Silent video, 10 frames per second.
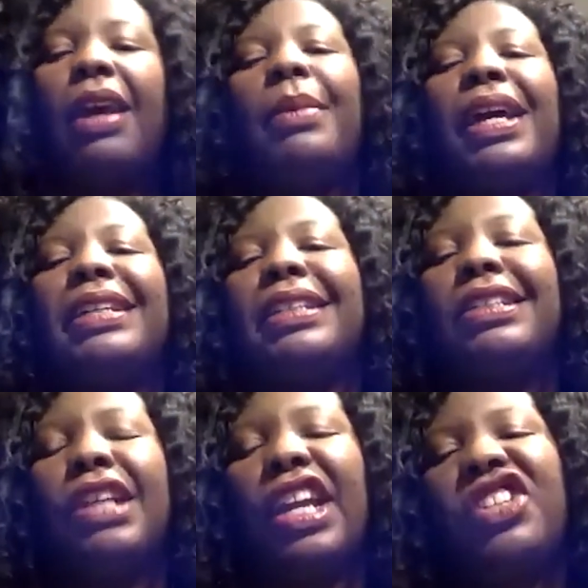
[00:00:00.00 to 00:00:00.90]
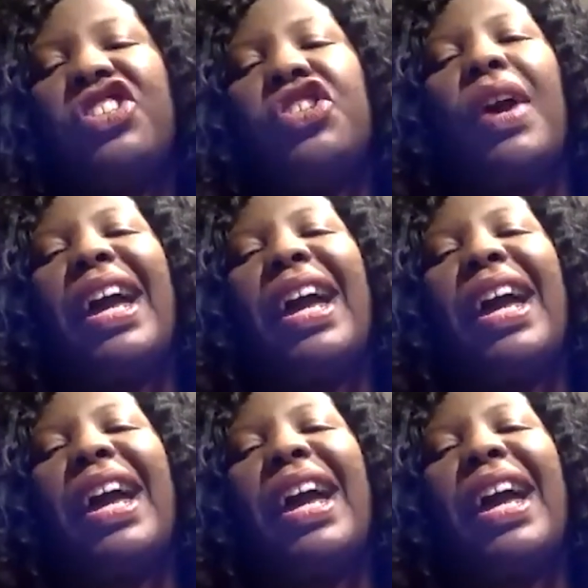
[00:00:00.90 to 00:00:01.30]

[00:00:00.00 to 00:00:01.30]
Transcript: because it changes your